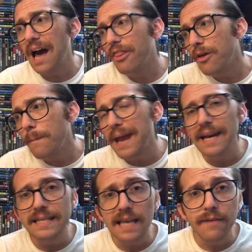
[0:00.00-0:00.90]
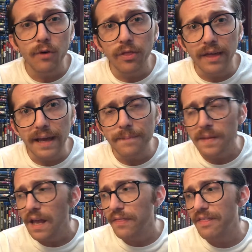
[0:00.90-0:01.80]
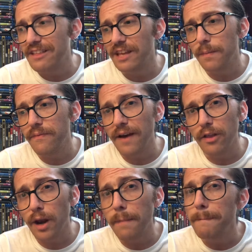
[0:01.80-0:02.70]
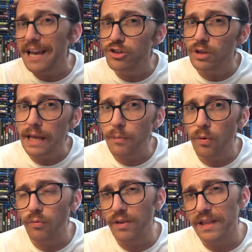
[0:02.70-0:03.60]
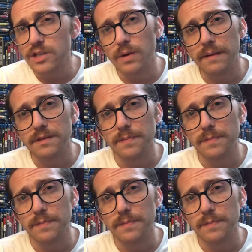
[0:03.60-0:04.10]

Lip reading: The main insightful thing that's going to be found on a major label release when it comes to